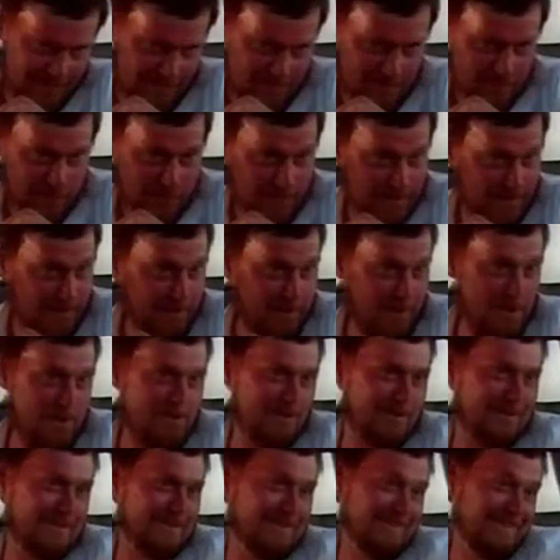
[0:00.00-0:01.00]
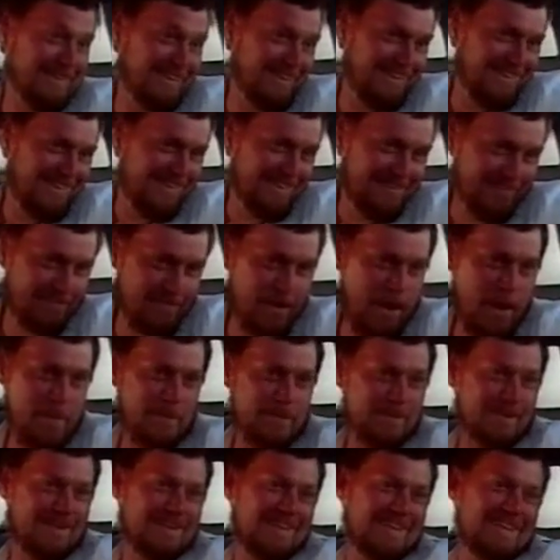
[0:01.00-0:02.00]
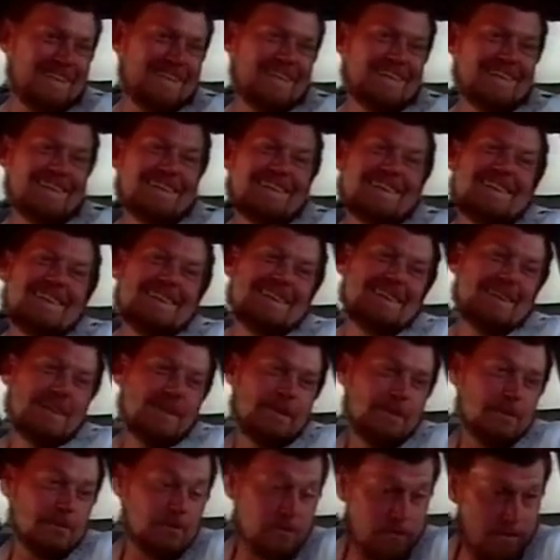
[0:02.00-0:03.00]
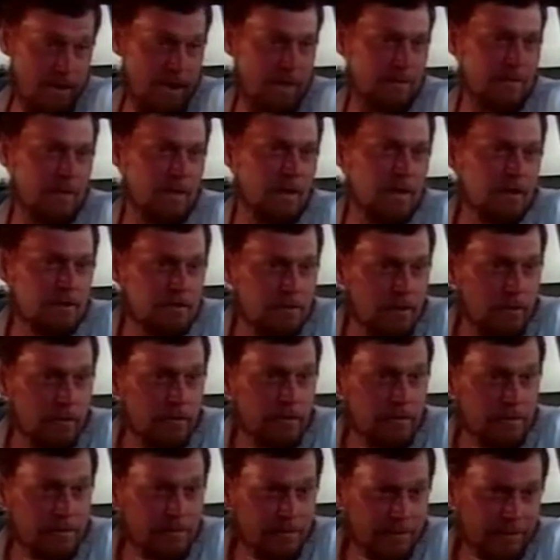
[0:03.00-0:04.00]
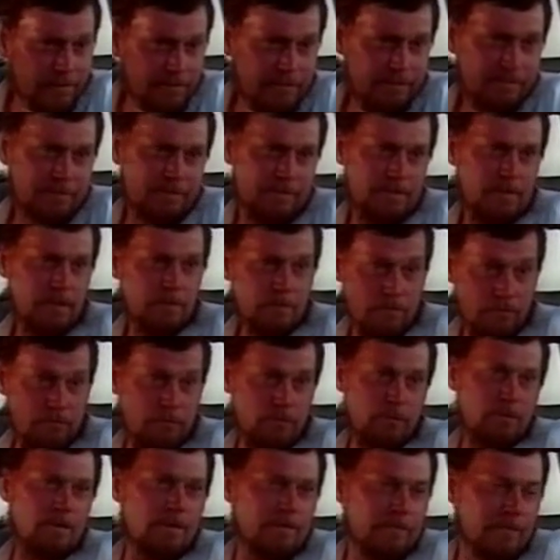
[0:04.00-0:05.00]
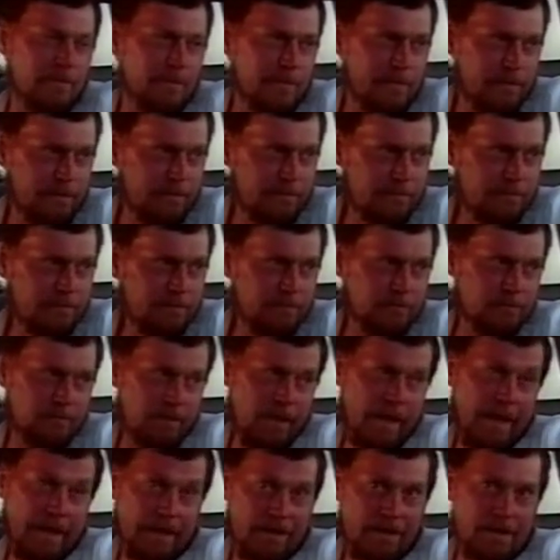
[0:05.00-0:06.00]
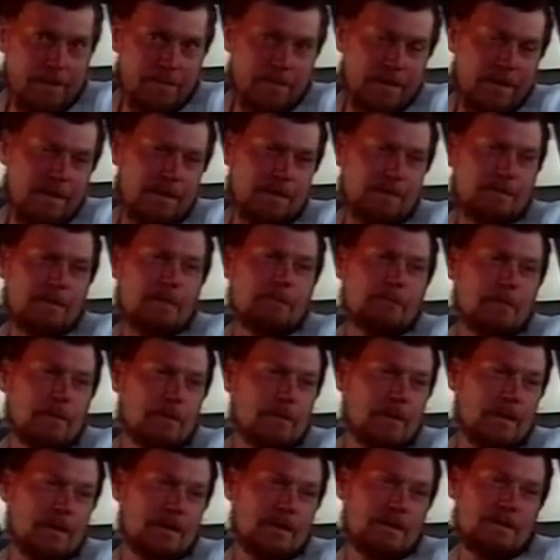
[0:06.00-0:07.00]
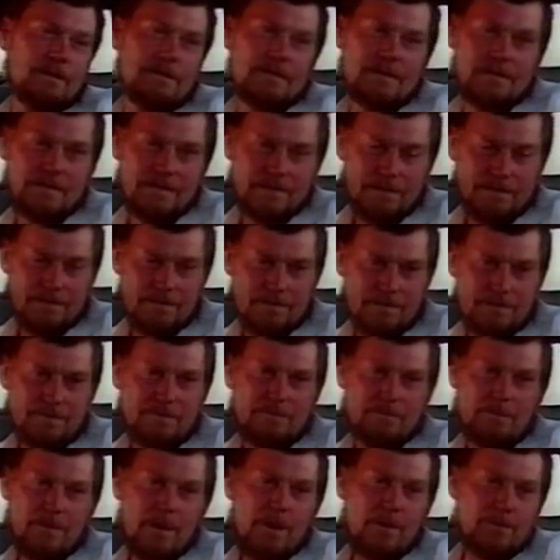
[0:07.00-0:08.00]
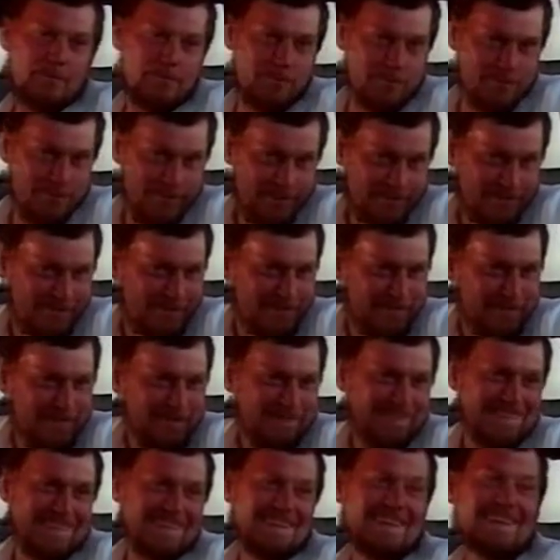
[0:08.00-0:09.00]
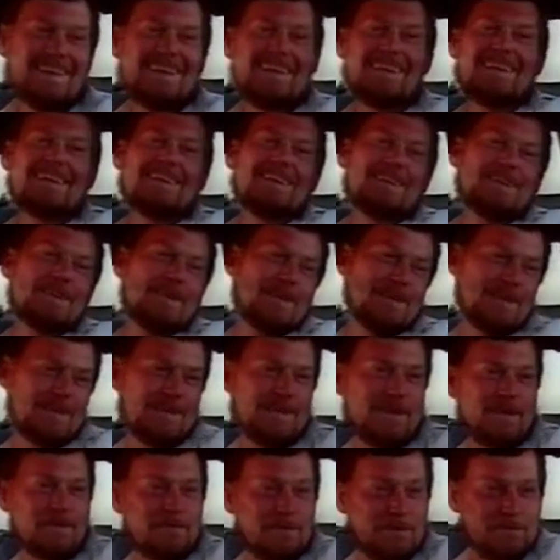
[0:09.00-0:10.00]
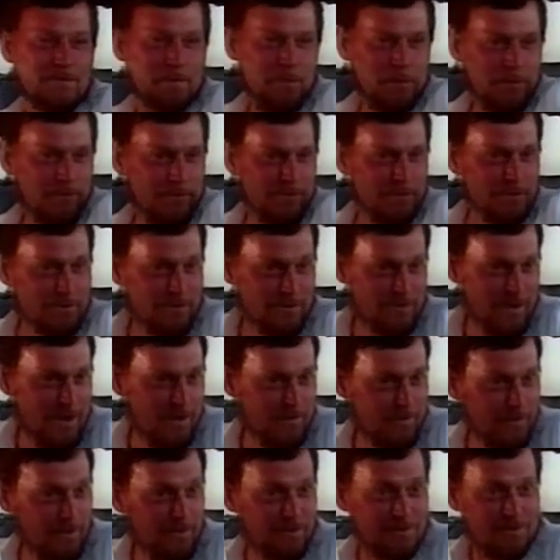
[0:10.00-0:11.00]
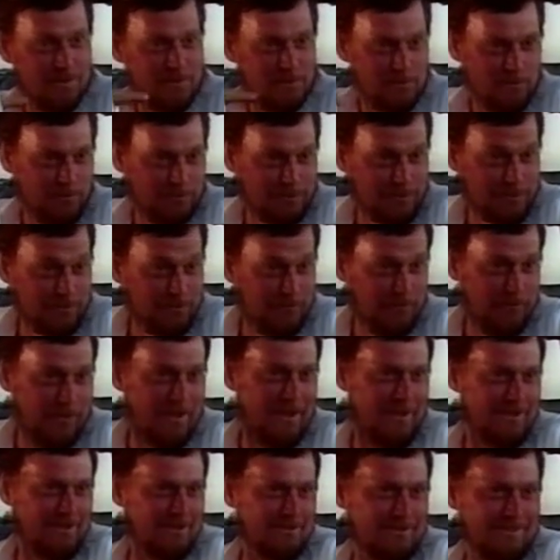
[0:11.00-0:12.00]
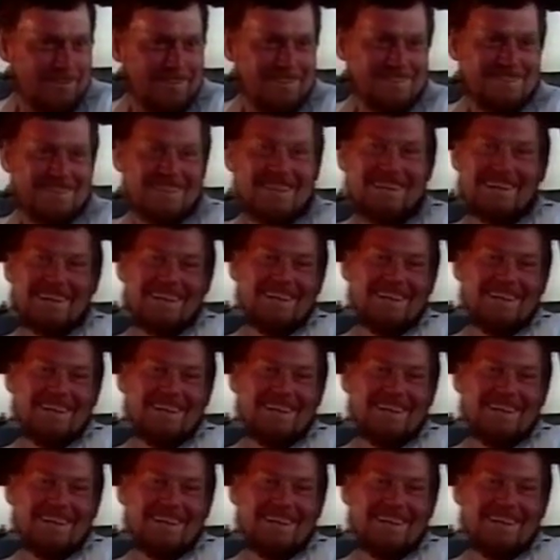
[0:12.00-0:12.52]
I went downhill then rapidly. The scrapyards liked them. They were full of them, stacked up out everywhere. Hundreds of them. There was more in the scrapyards than there was in the factories.